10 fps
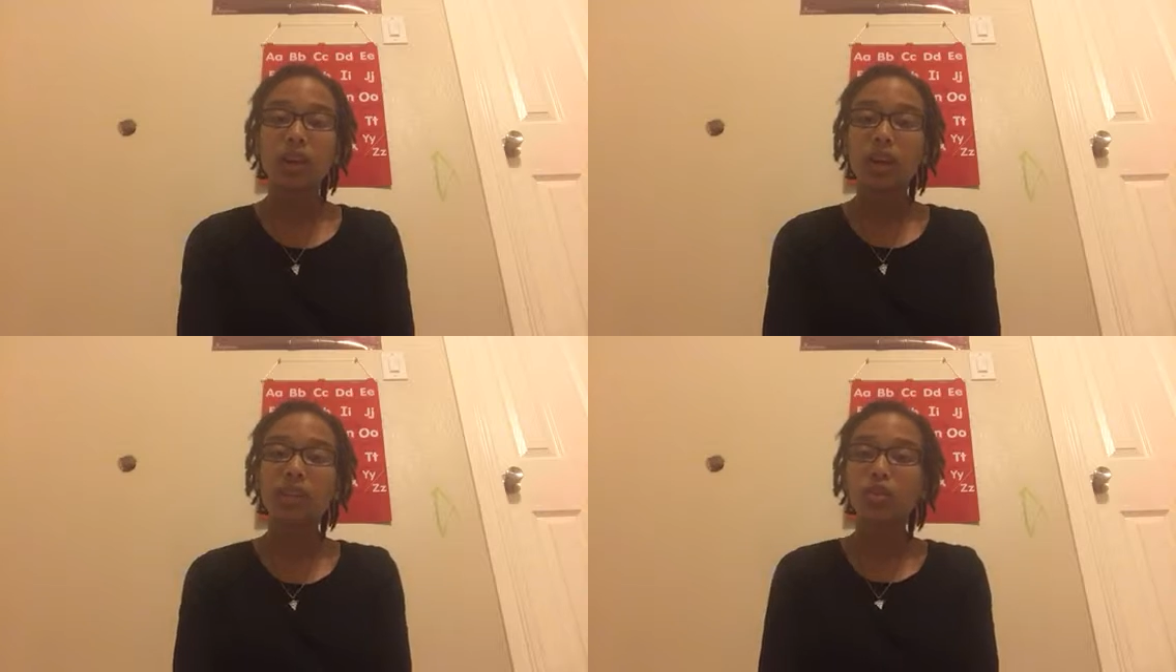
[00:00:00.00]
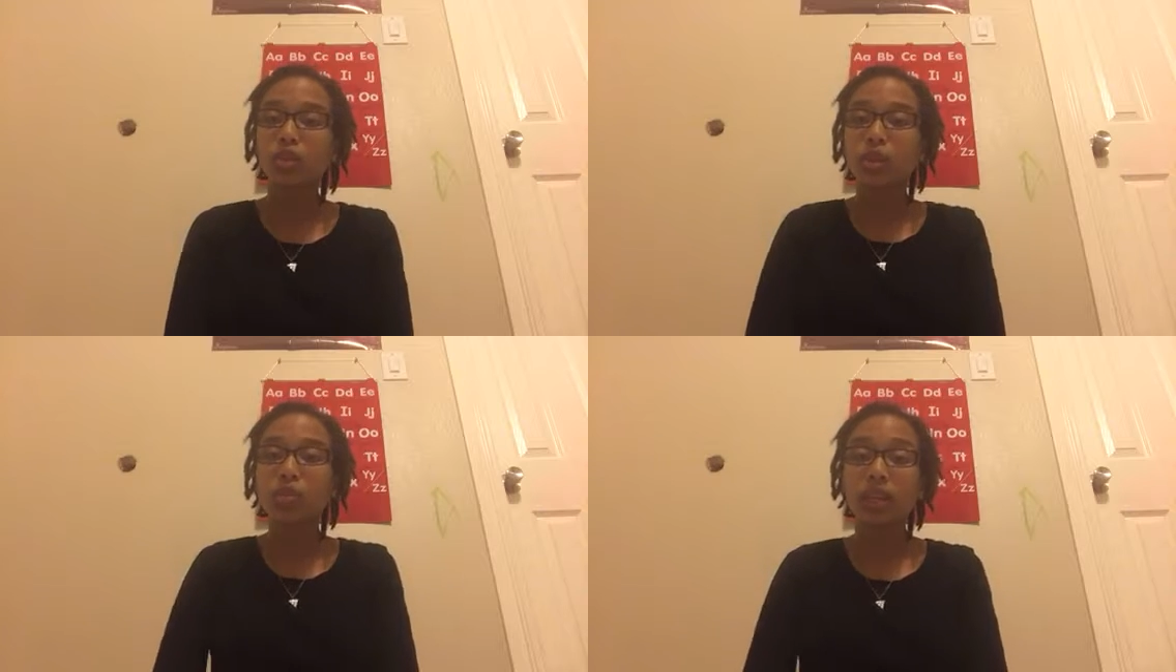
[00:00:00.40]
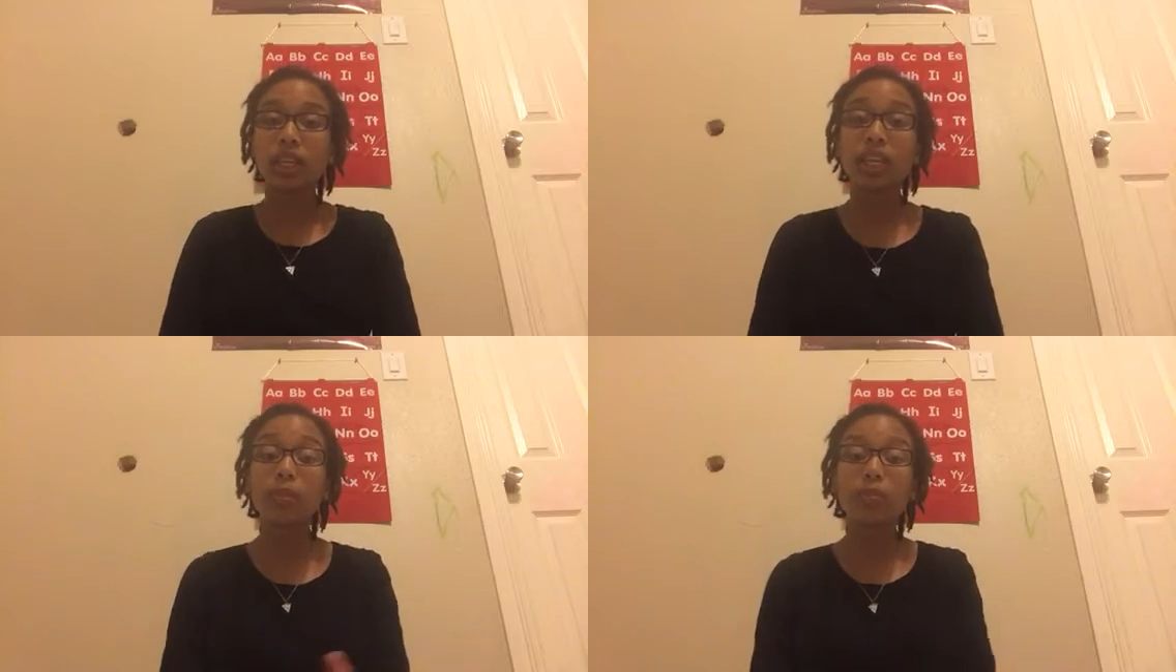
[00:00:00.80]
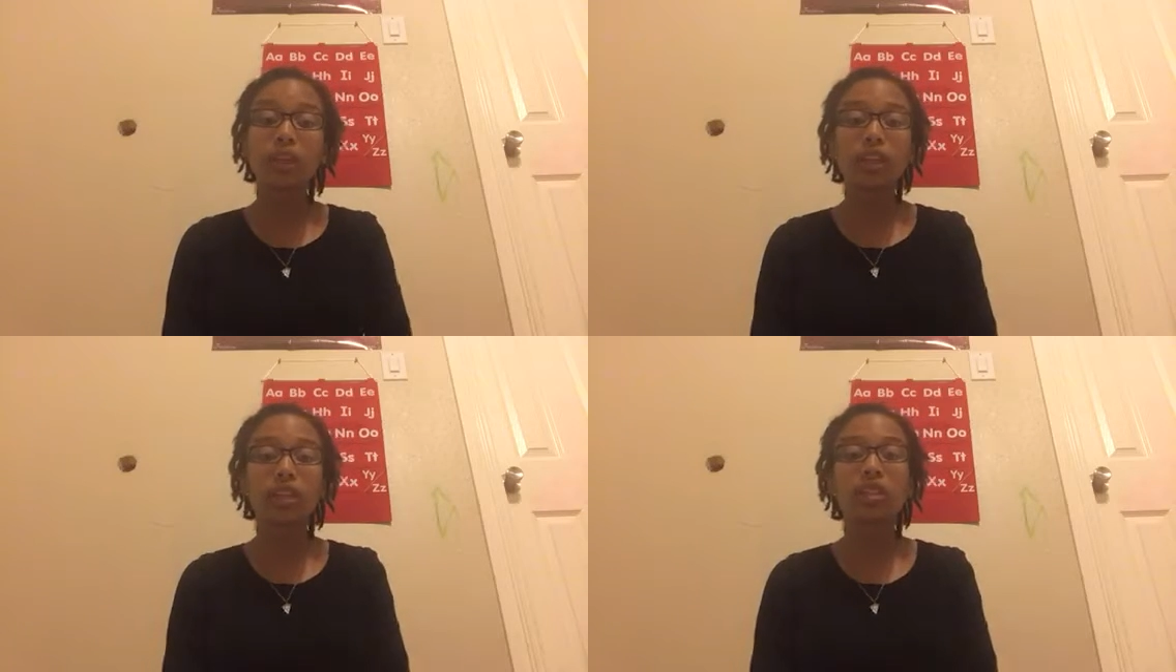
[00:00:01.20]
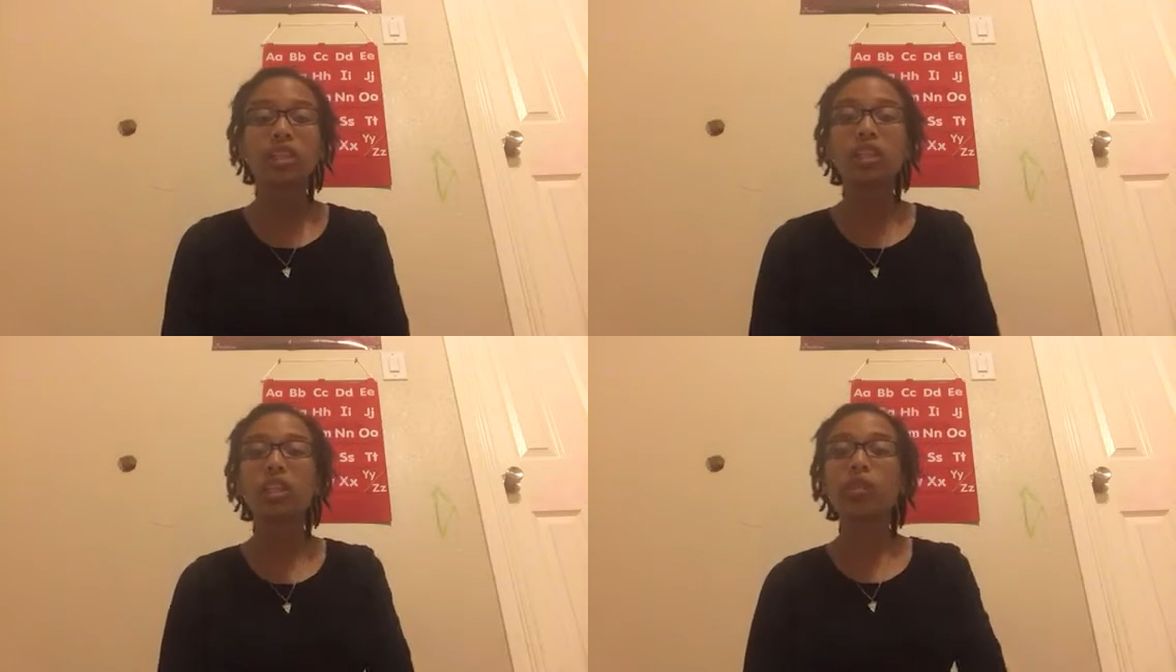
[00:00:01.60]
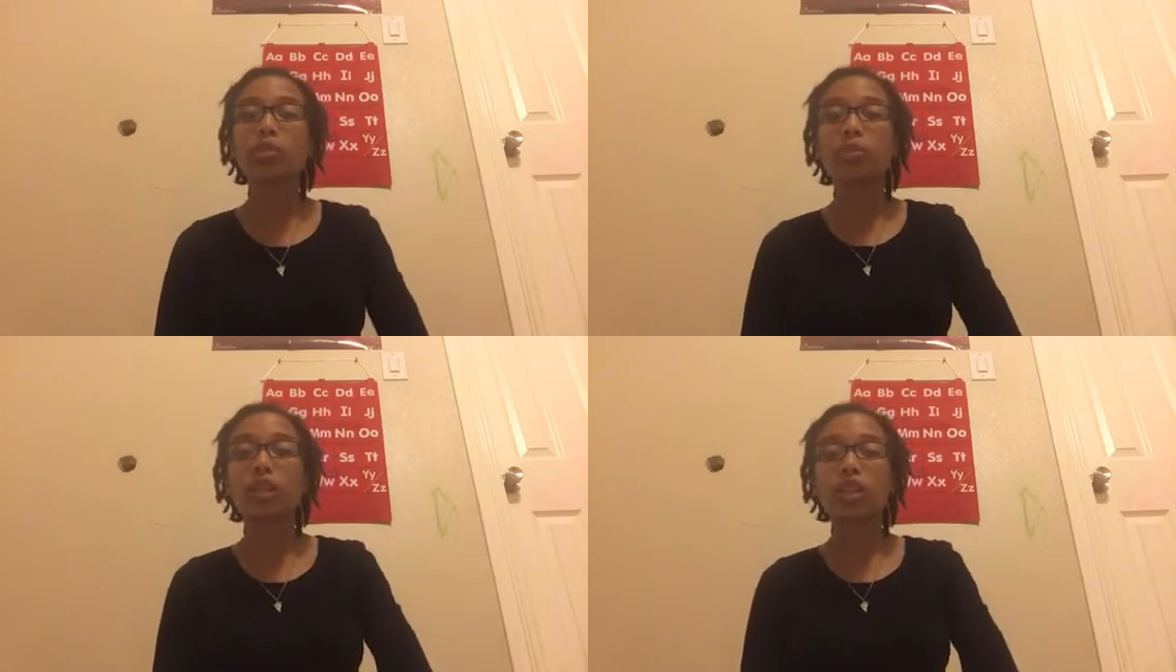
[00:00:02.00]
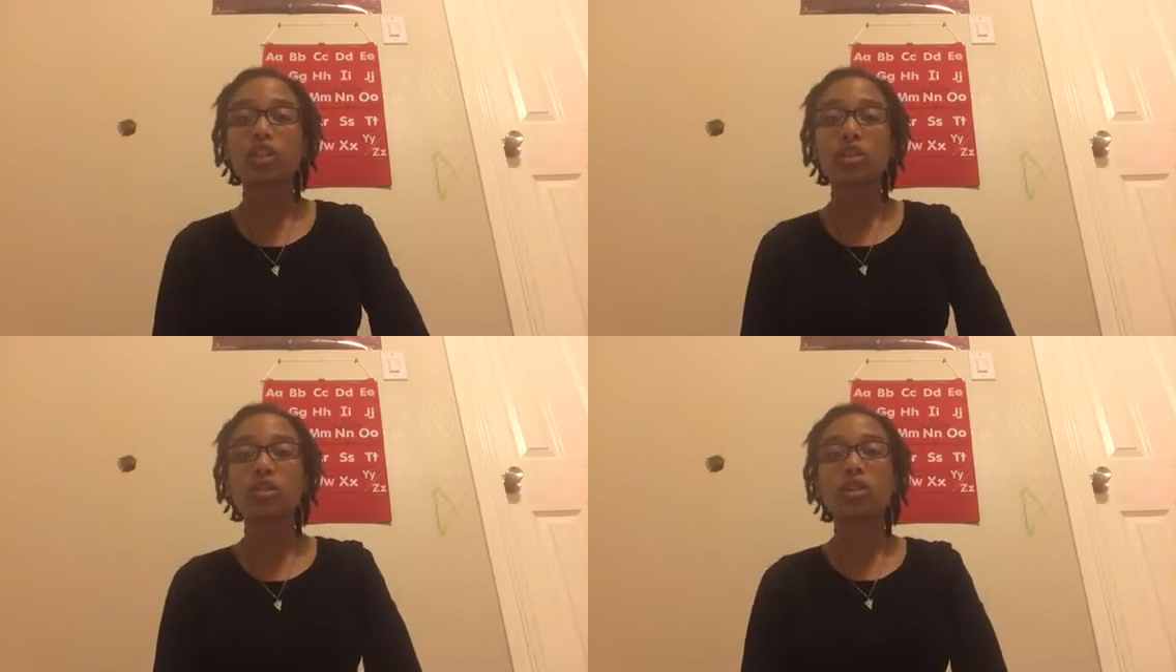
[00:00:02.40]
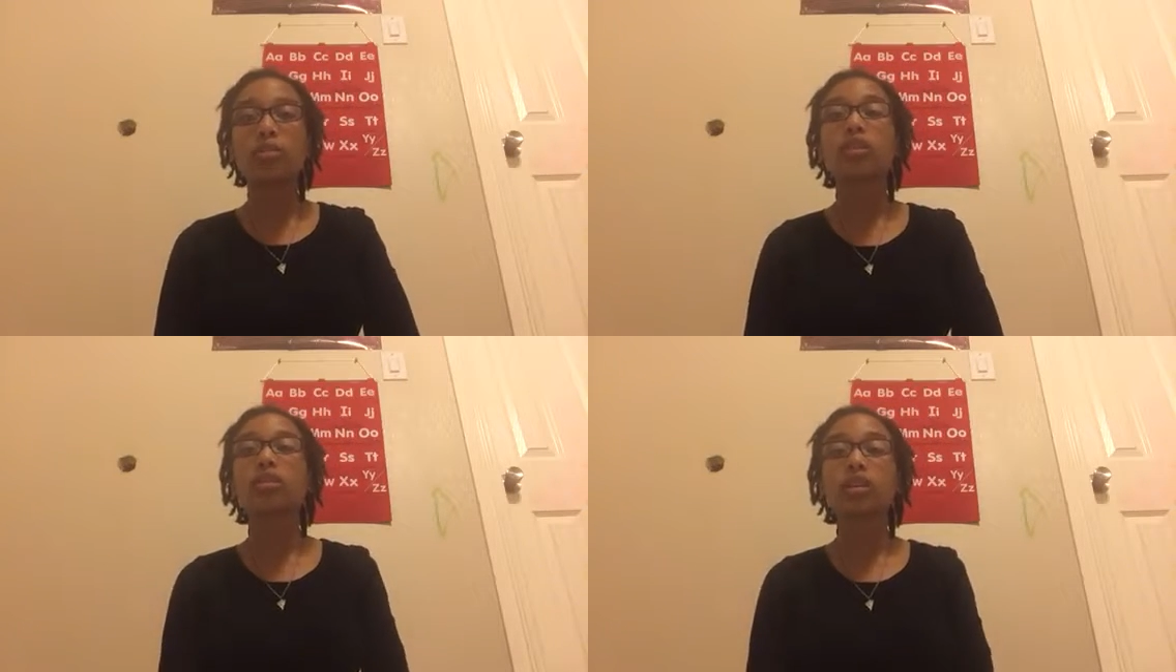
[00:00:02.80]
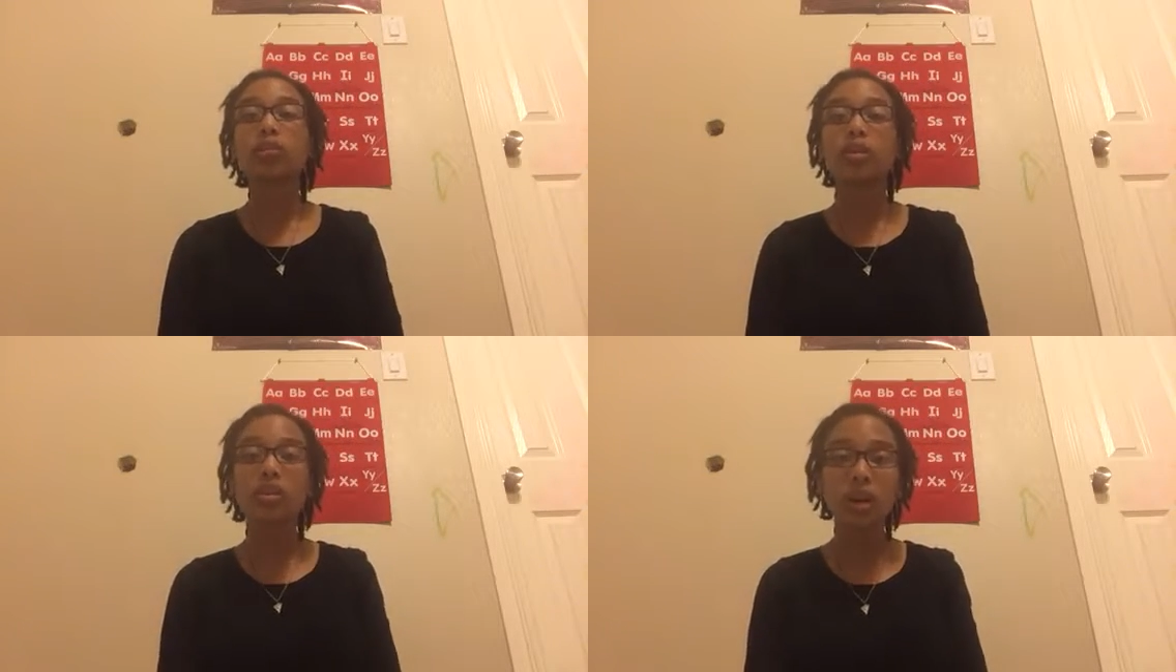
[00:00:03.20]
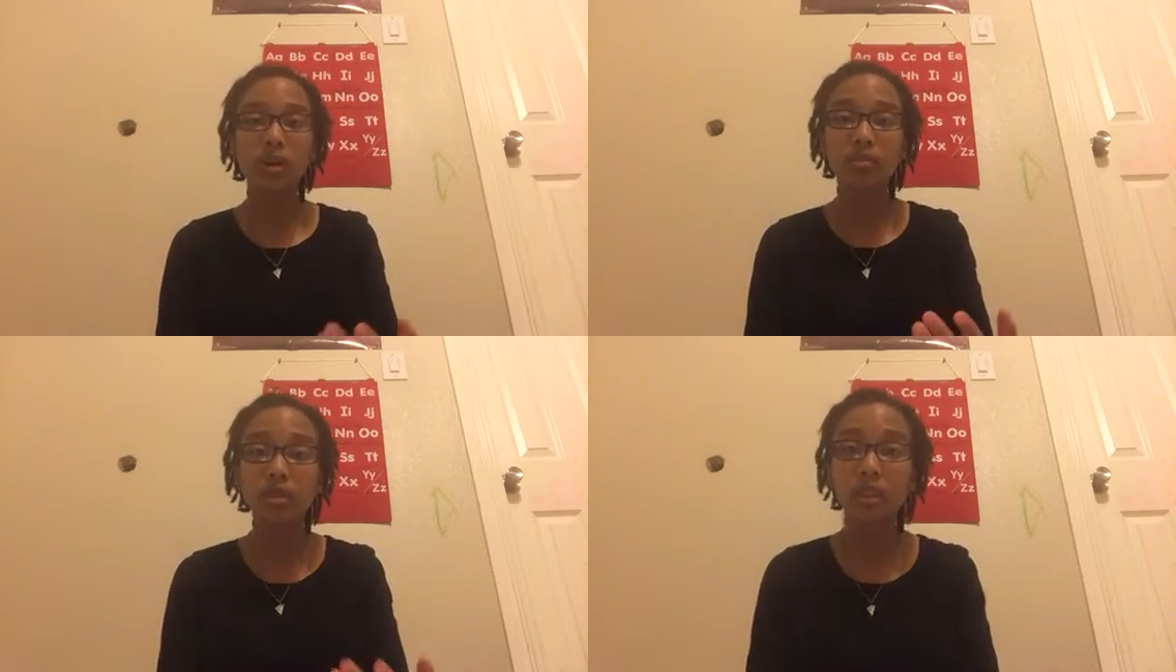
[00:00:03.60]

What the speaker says: Okay, so there are many key players in DNA replication, so I'm going to talk about